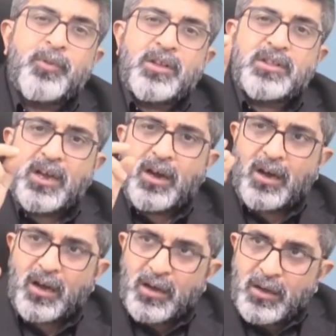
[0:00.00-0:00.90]

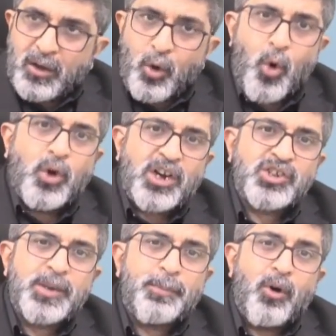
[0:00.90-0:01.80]
the
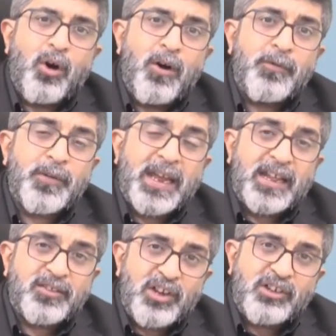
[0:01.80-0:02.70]
ownership of an
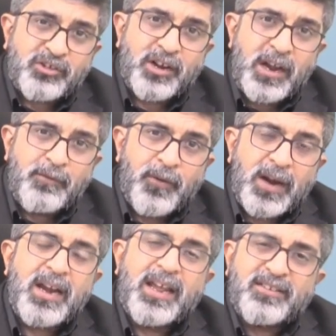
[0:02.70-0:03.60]
exchange traded
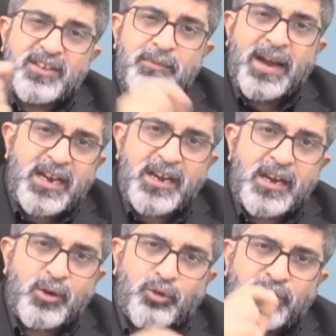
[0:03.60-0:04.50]
fund is divided
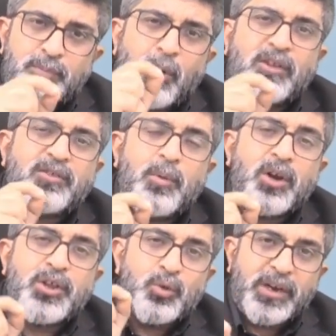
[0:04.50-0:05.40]
into
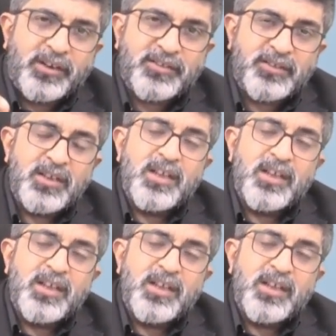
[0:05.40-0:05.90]
small units,